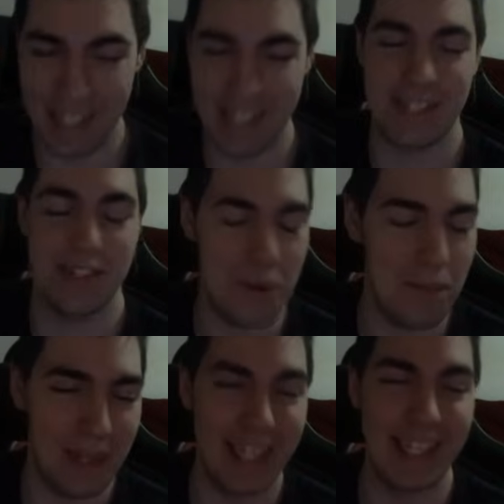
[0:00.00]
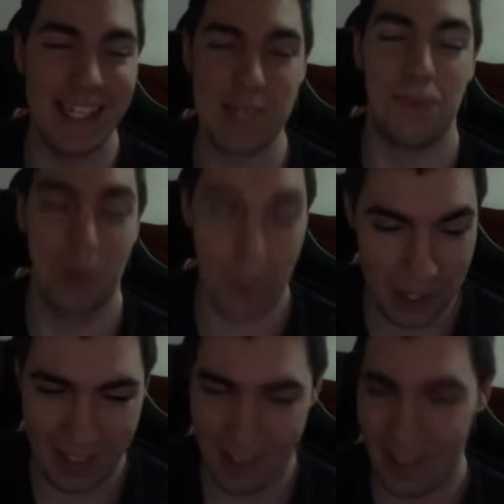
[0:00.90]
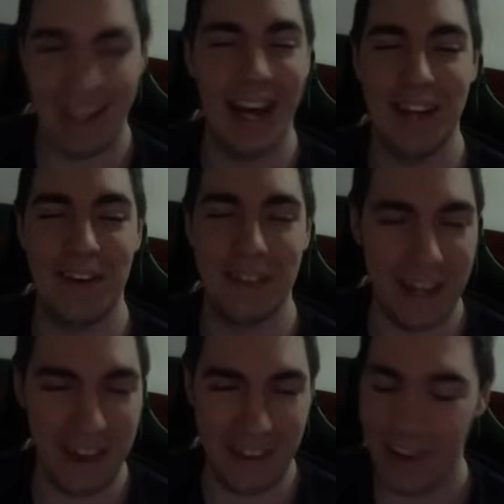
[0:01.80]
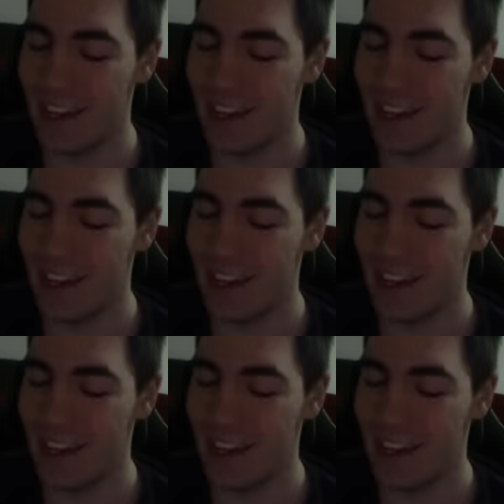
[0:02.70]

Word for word: It's stupid. It's broken. And I don't care.